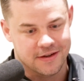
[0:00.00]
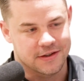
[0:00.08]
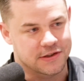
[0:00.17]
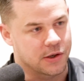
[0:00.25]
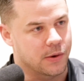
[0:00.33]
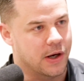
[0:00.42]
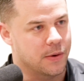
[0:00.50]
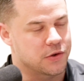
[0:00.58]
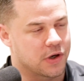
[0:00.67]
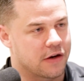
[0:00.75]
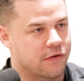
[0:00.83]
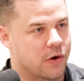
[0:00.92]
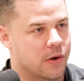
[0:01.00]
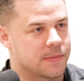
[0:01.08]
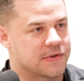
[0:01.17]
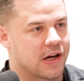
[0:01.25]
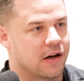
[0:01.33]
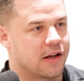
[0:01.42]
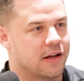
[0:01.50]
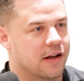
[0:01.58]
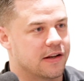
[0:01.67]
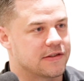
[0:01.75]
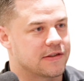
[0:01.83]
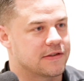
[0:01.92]
So I would drive home Saturday
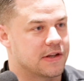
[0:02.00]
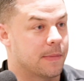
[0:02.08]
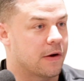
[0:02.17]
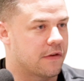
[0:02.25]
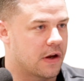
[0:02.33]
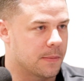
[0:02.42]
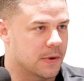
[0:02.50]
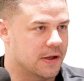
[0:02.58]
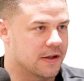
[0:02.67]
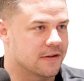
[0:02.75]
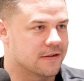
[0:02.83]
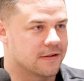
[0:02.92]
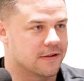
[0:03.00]
nights, see my family in